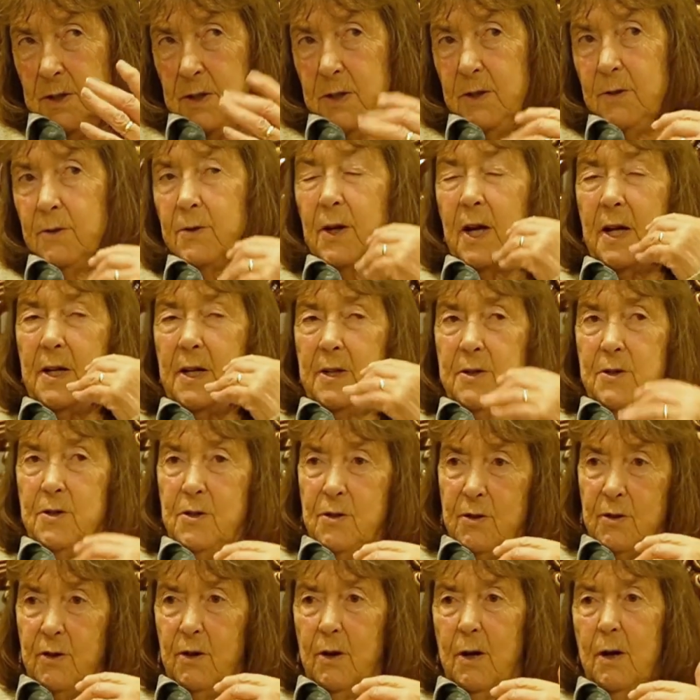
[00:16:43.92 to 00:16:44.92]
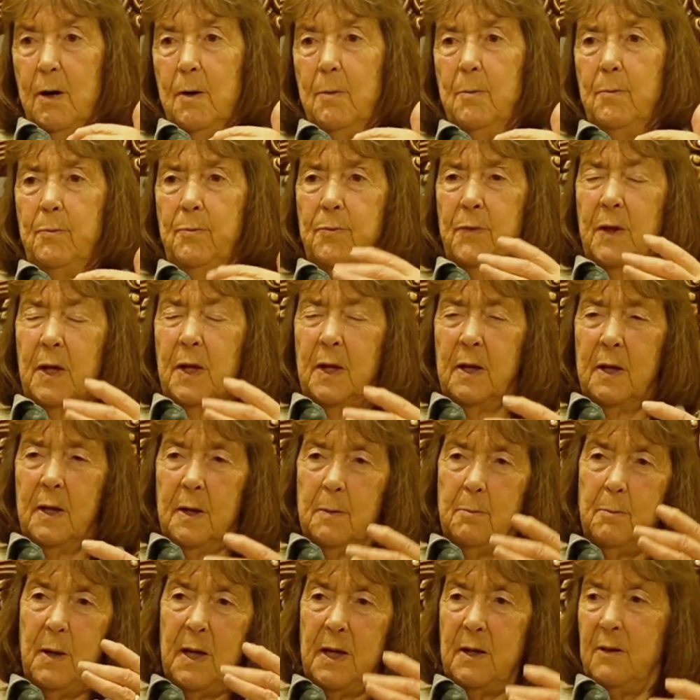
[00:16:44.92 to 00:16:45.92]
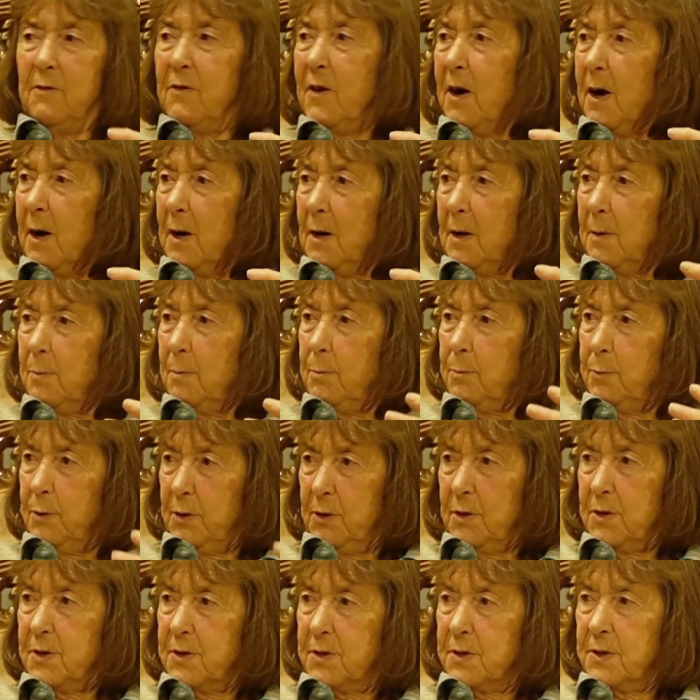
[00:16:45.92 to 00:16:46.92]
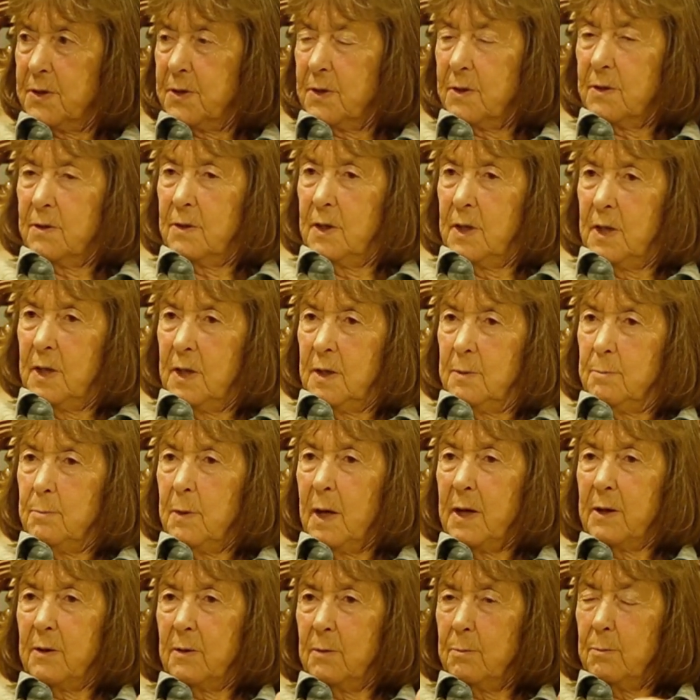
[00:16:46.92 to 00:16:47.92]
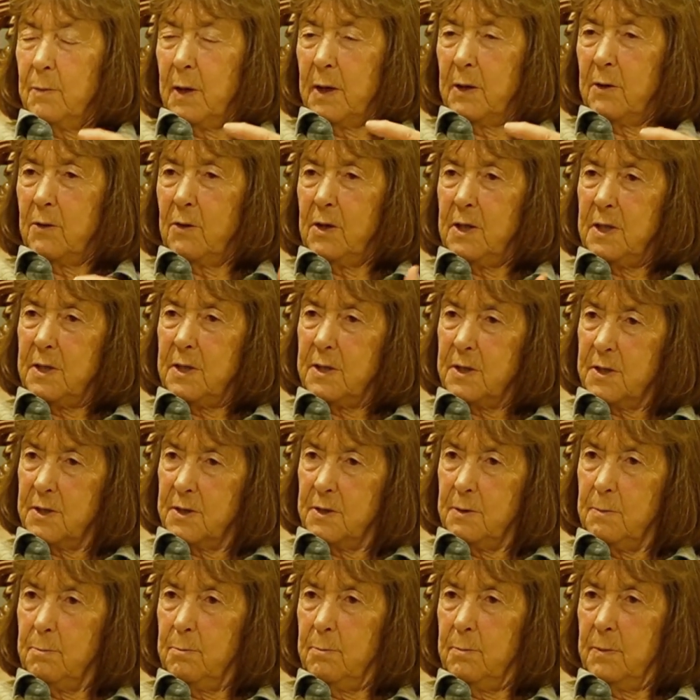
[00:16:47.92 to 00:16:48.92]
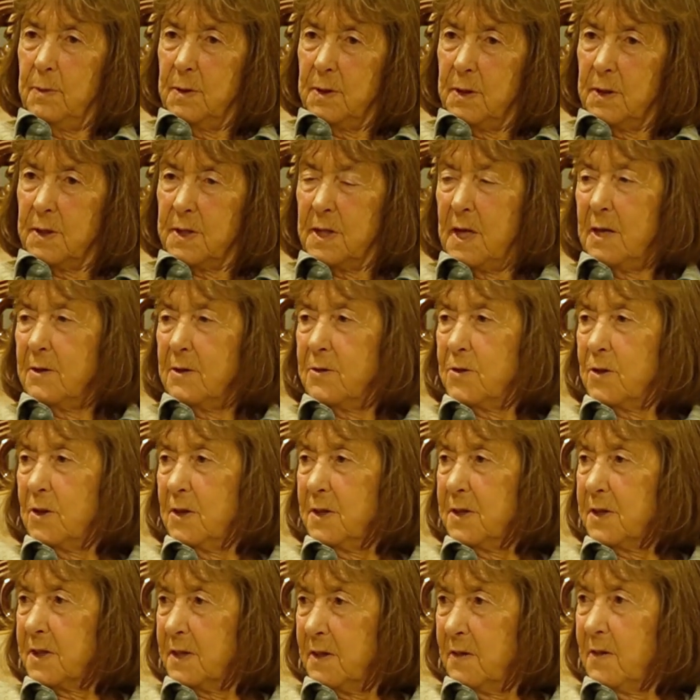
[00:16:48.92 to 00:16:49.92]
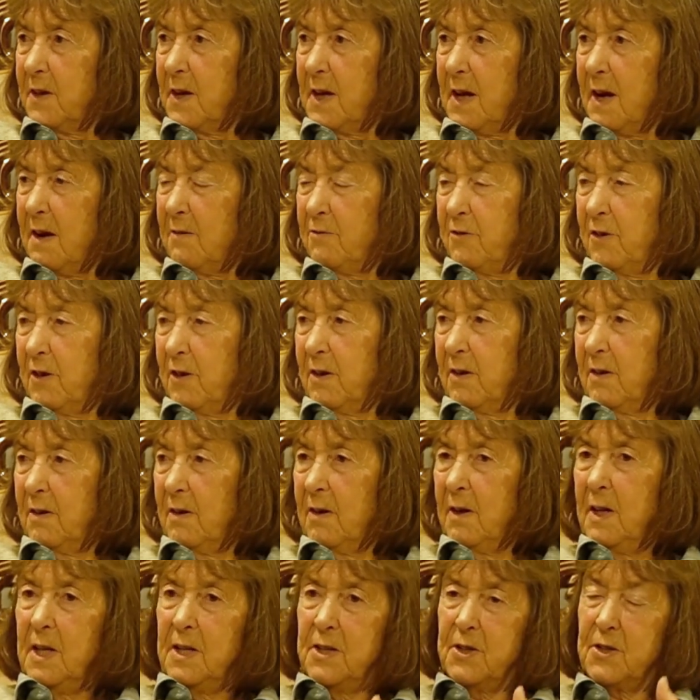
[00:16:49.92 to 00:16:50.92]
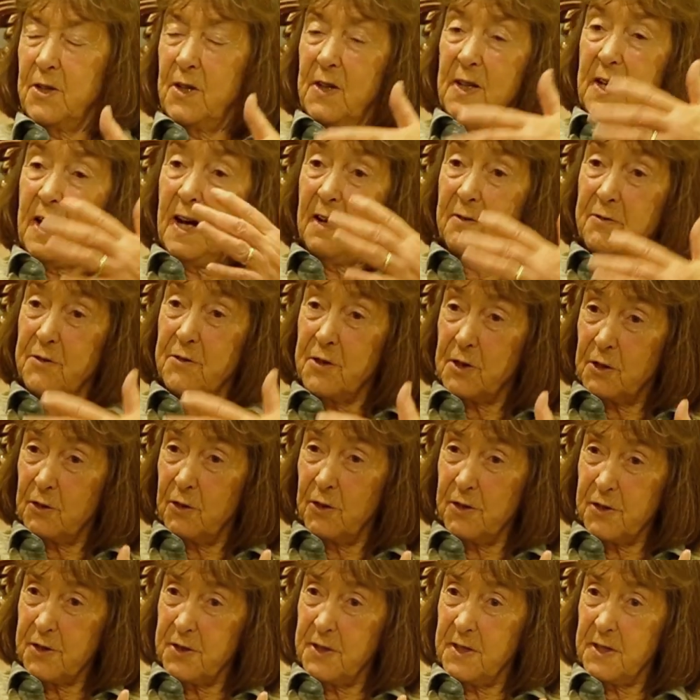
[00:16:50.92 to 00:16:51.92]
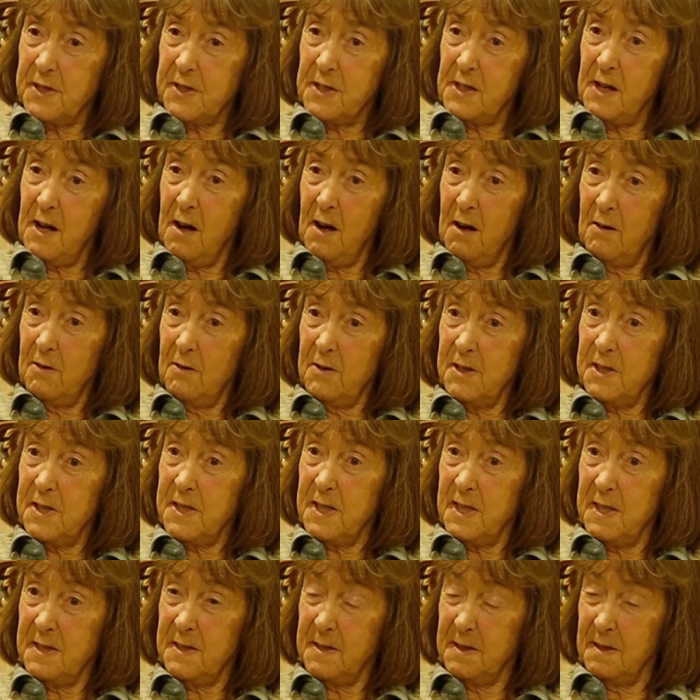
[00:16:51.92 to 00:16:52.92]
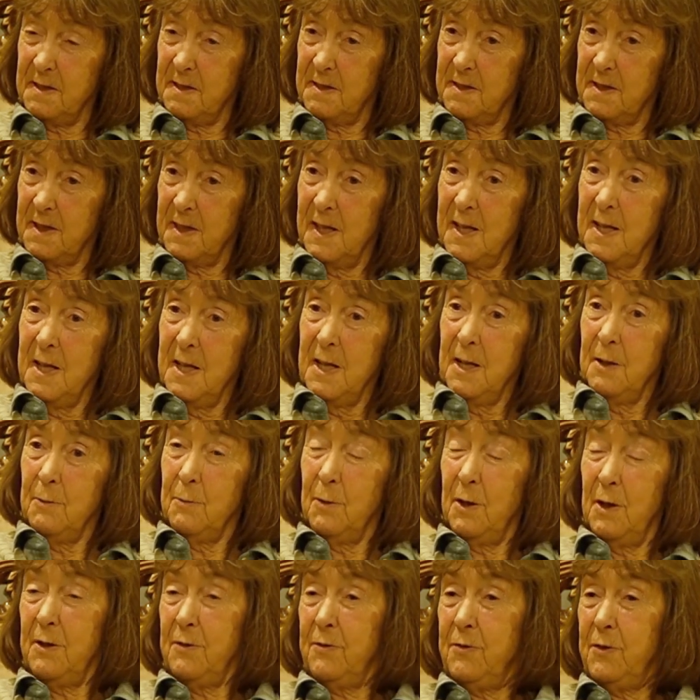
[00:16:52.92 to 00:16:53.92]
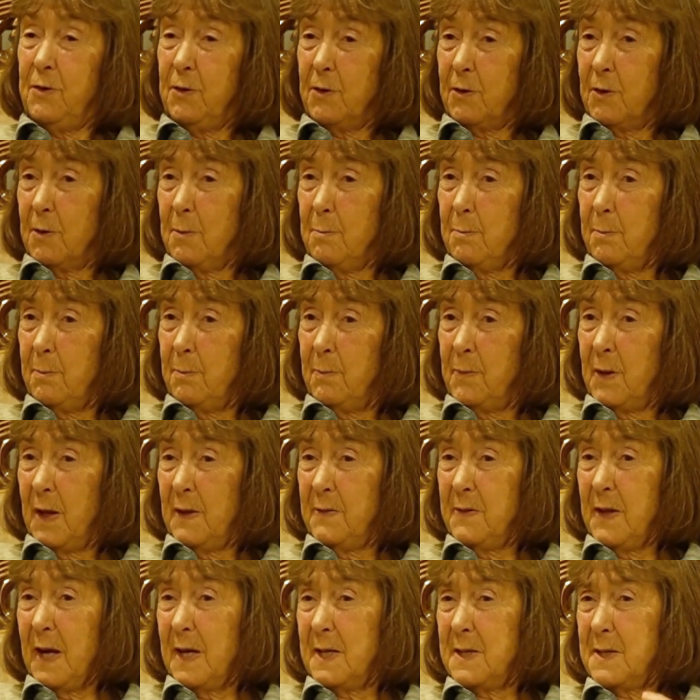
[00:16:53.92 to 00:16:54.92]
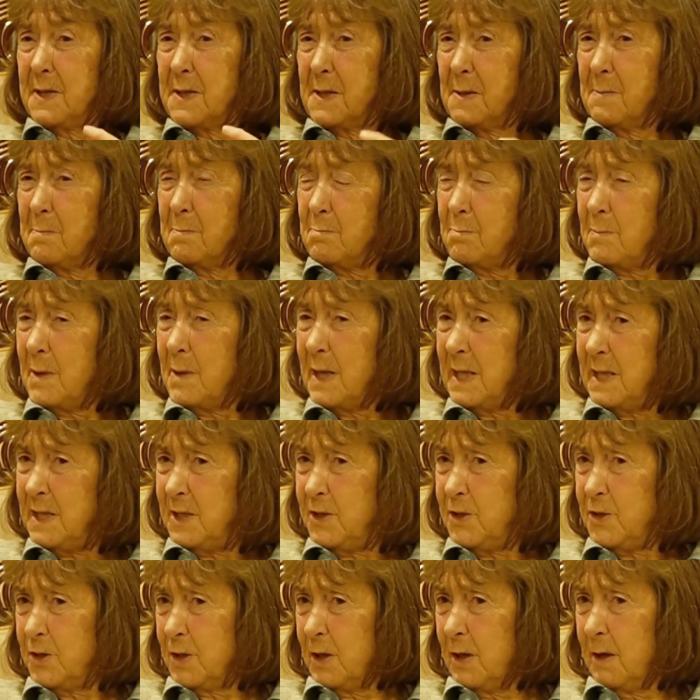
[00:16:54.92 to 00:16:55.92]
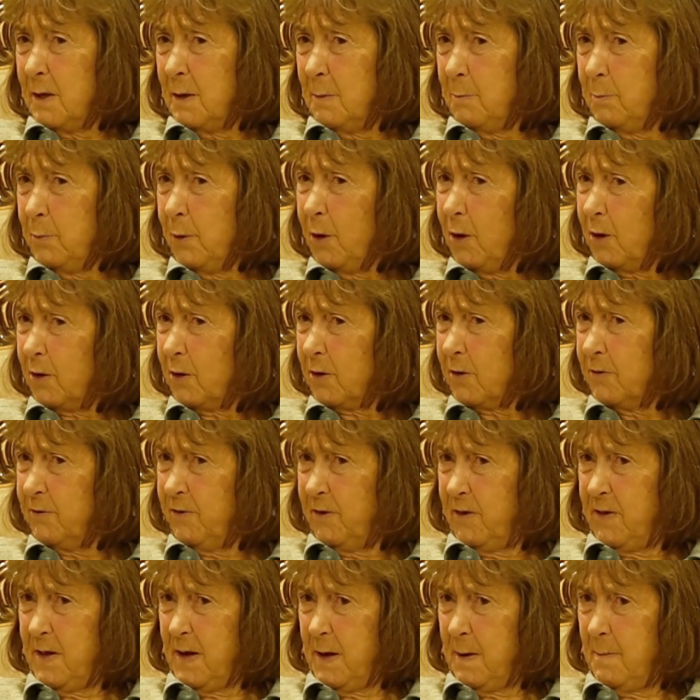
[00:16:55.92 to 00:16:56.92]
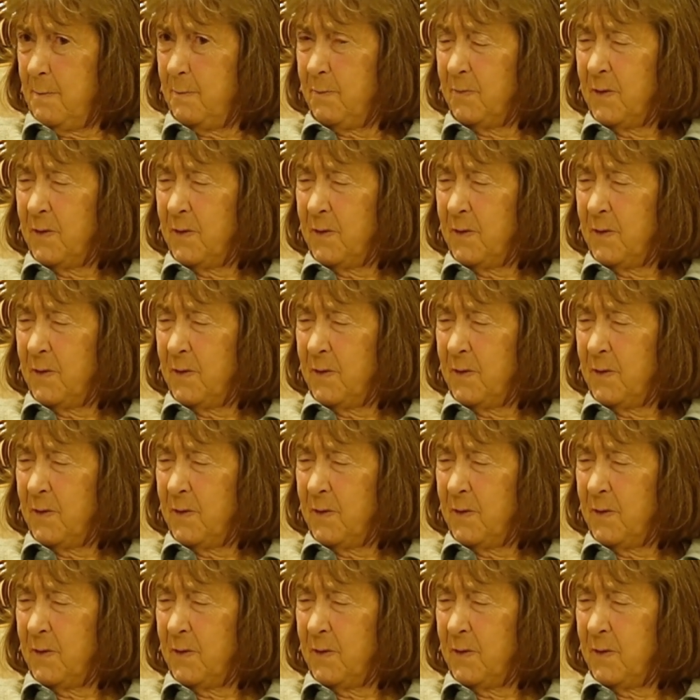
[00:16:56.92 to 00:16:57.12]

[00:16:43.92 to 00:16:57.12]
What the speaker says: UK and Europe, many of our birds might migrate to Central and Southern Africa, so you have to cross the Sahara Desert. Well, if you can, and that is a major block for them,